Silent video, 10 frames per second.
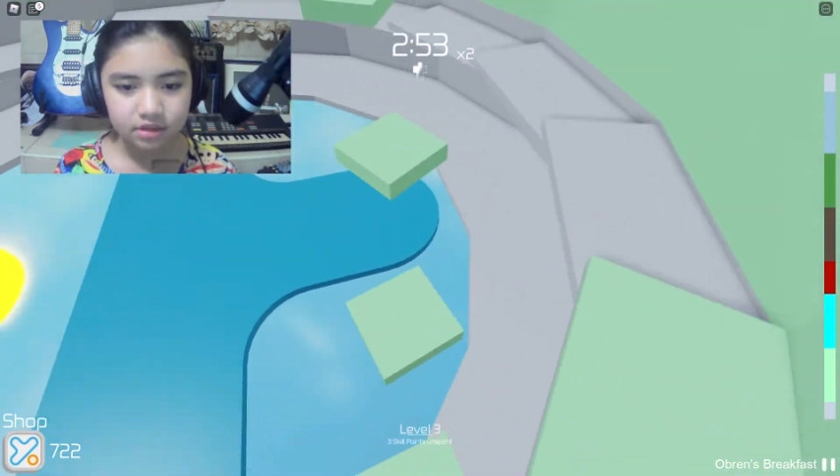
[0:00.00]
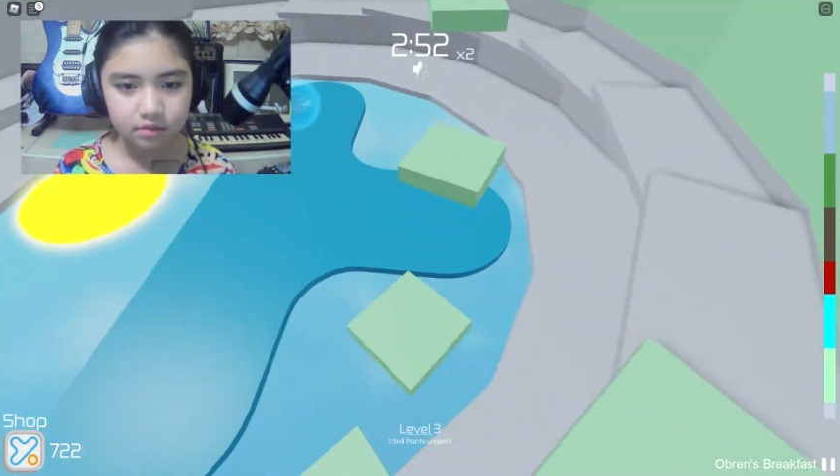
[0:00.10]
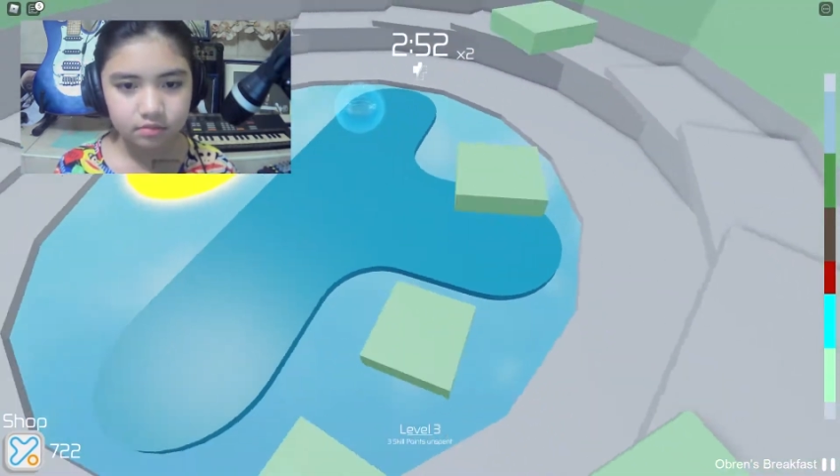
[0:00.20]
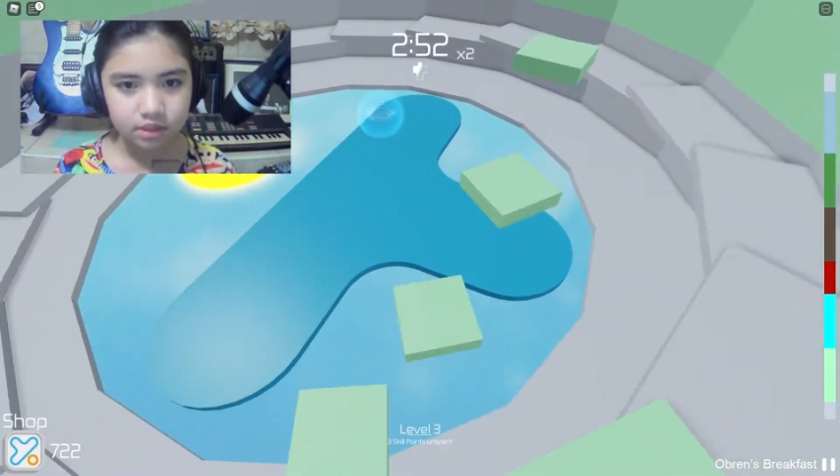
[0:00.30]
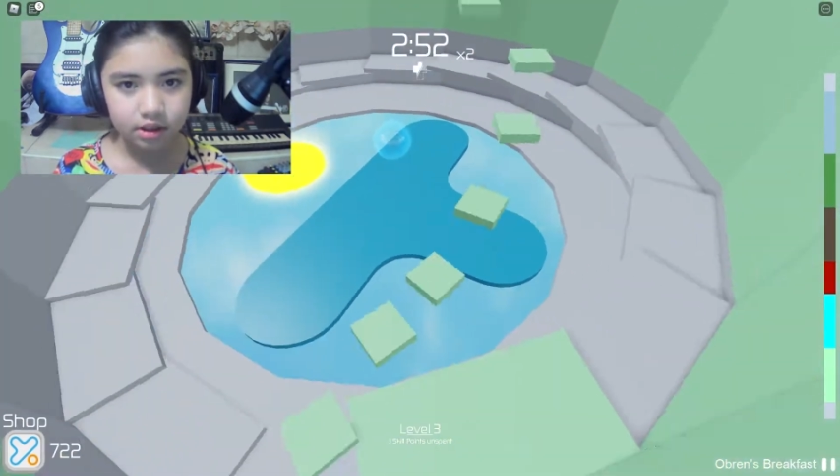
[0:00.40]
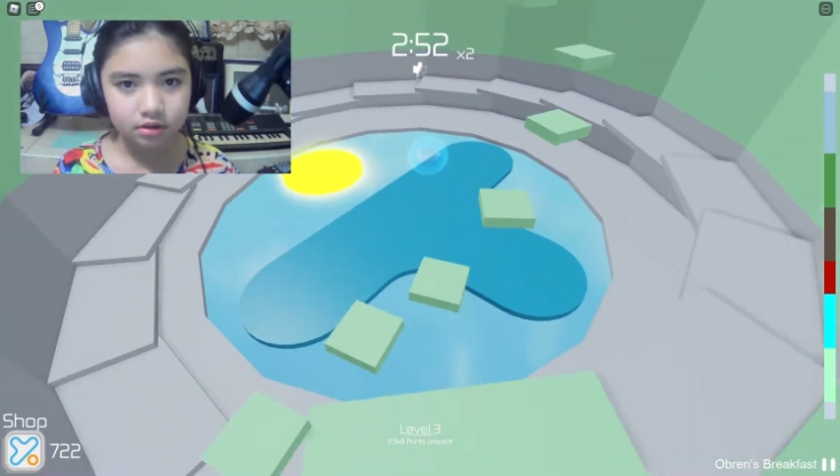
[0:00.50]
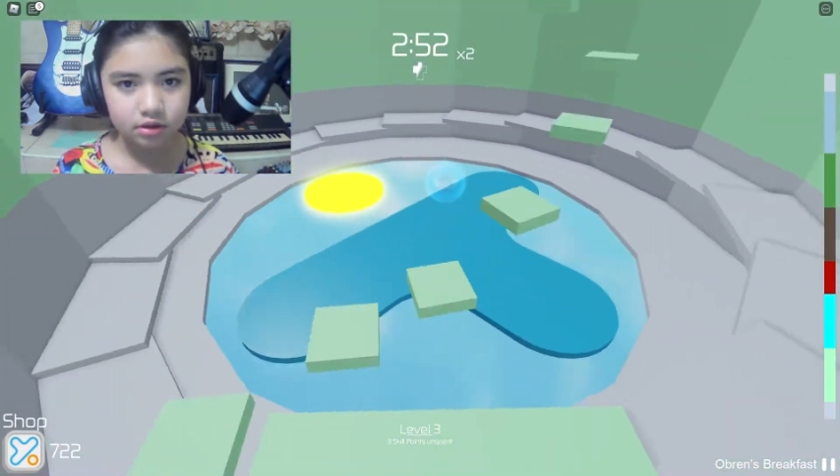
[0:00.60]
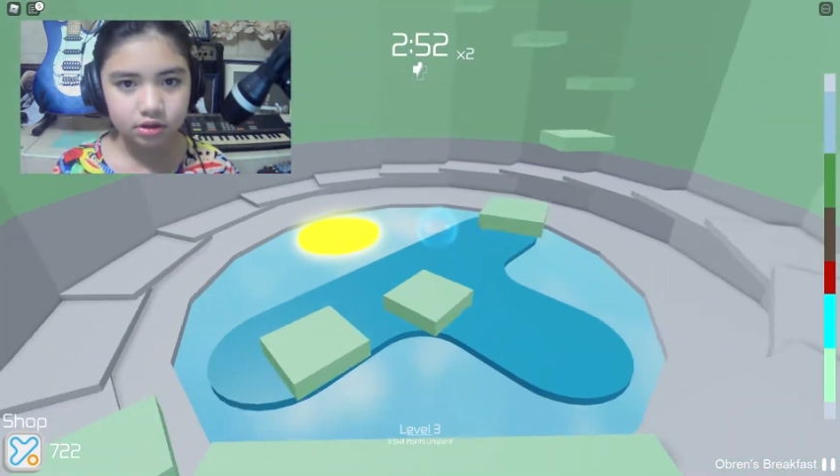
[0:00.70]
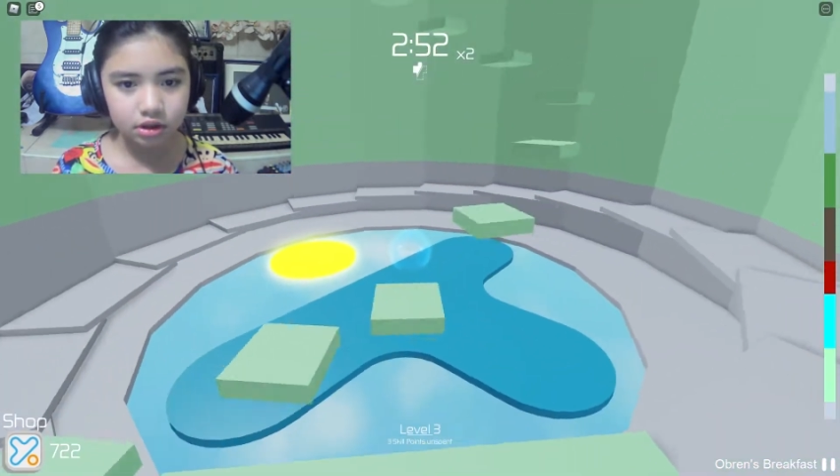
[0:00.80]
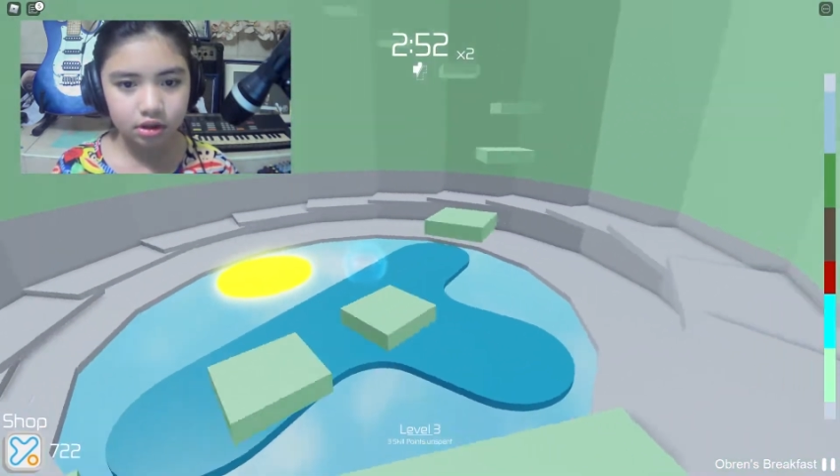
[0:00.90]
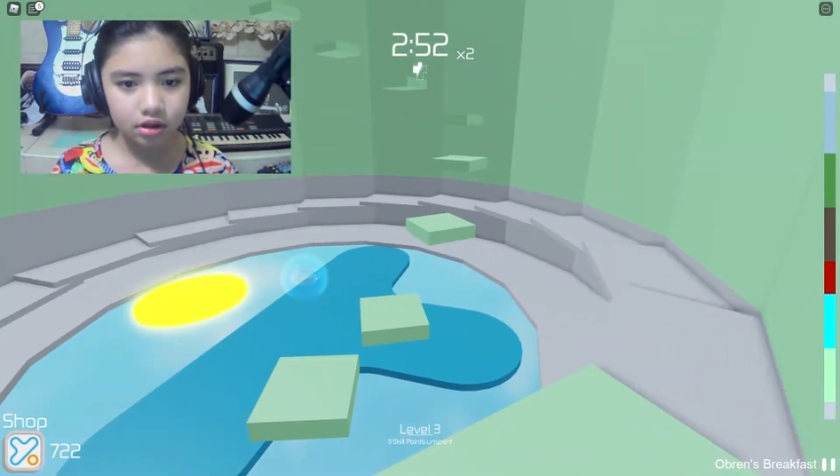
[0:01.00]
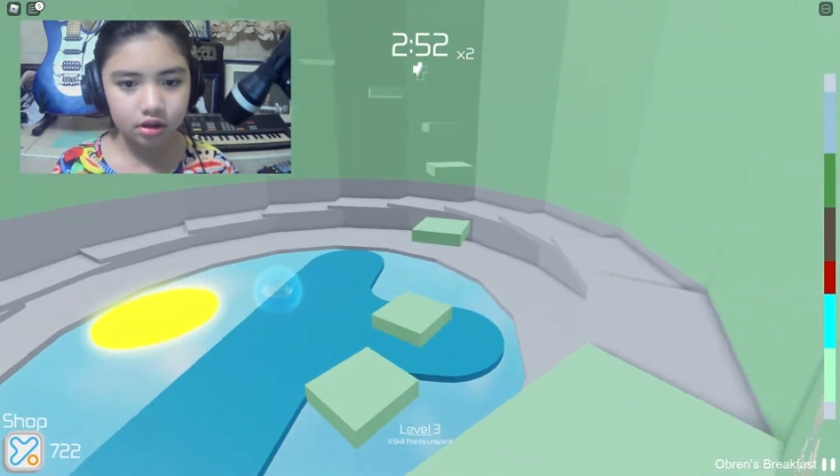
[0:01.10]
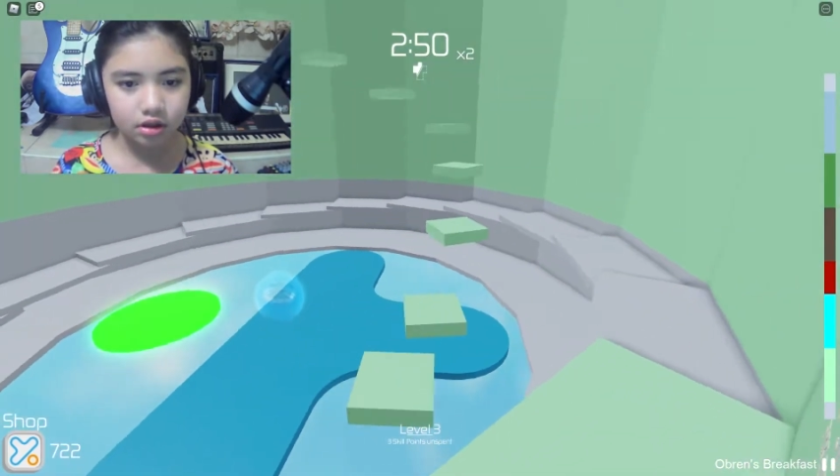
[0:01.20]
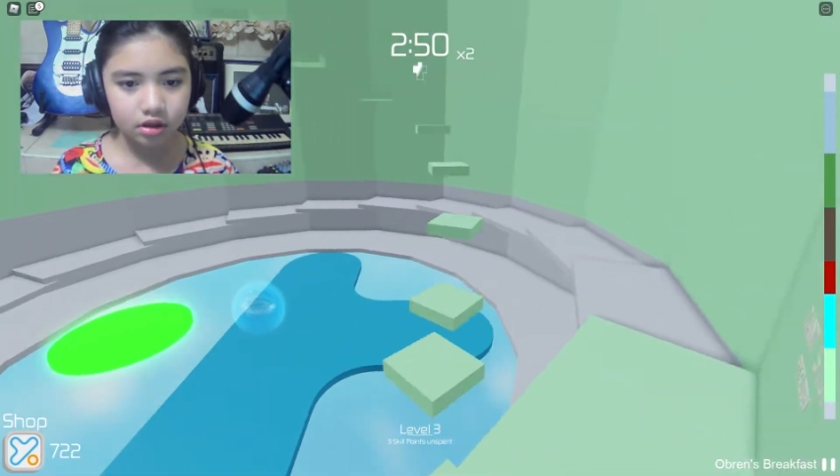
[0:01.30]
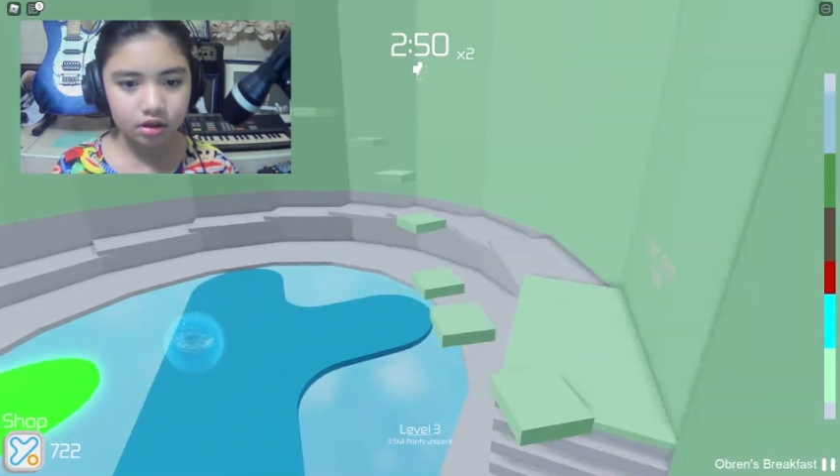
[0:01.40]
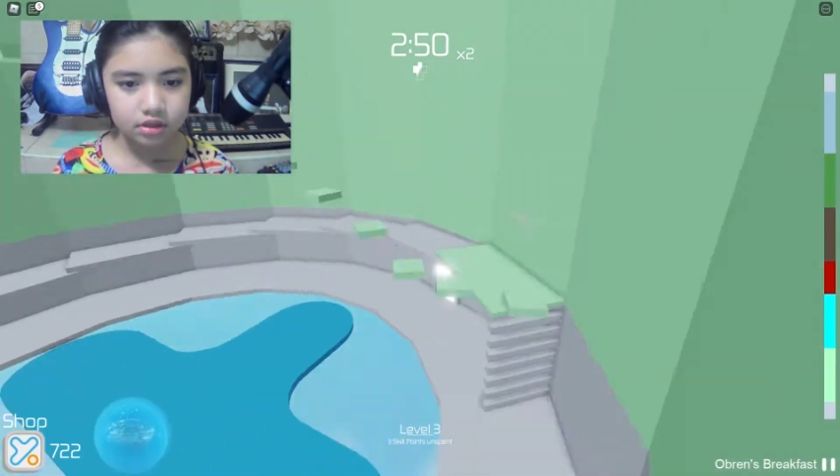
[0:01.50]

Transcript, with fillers: oh my god uh,